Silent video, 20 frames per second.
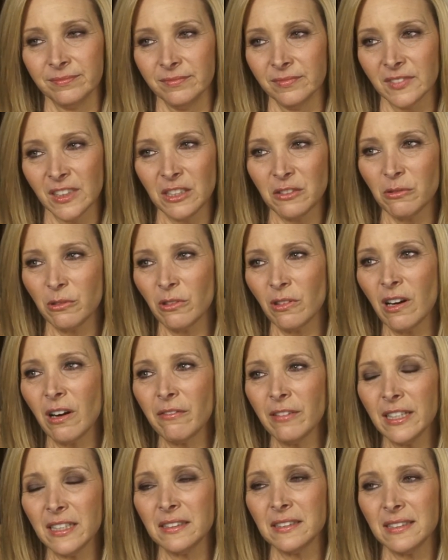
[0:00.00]
Because we were
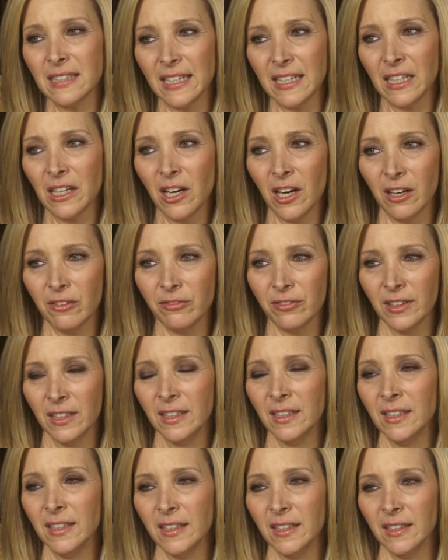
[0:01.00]
already setting off,
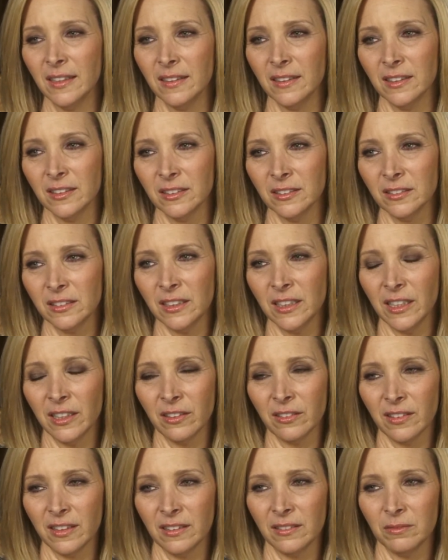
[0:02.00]
you
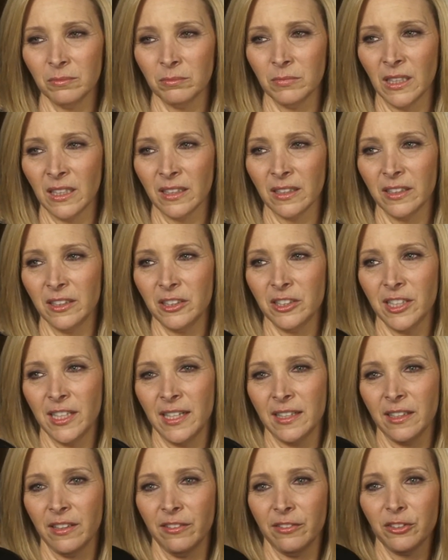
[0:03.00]
know, Monica and
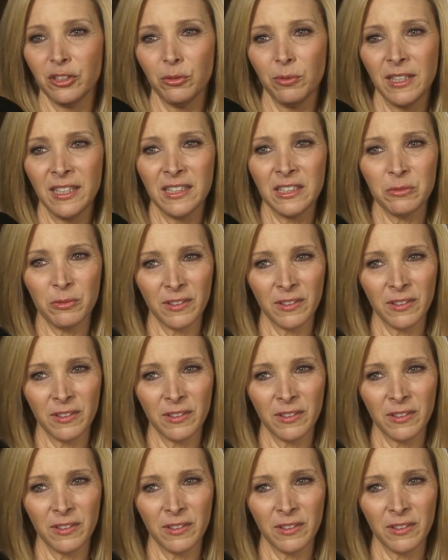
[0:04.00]
Chandler are twins.